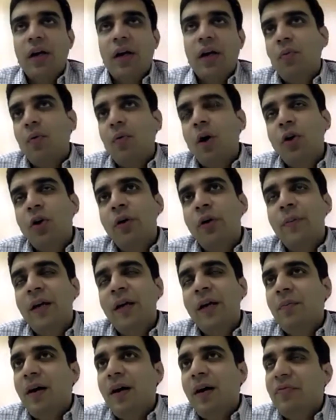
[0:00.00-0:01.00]
Okay, what do we
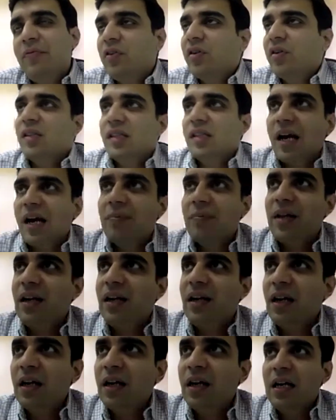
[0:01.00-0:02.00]
mean by first time?
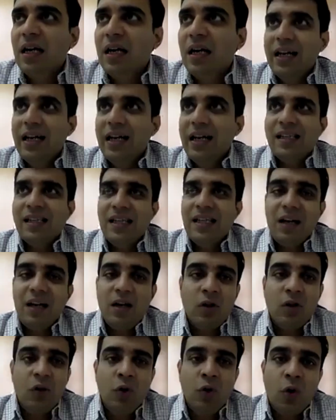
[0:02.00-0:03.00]
That let's say there
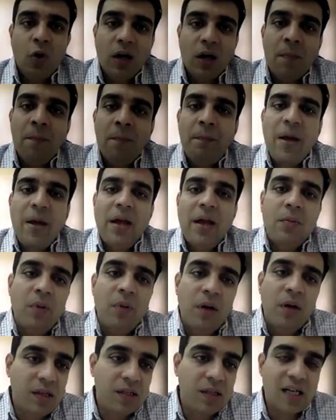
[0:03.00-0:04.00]
are no
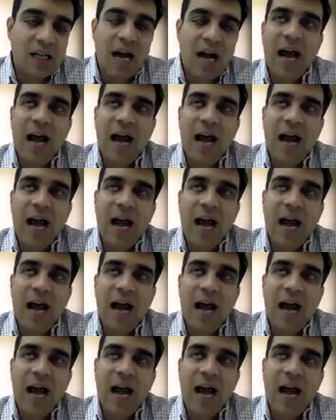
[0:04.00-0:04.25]
comparables.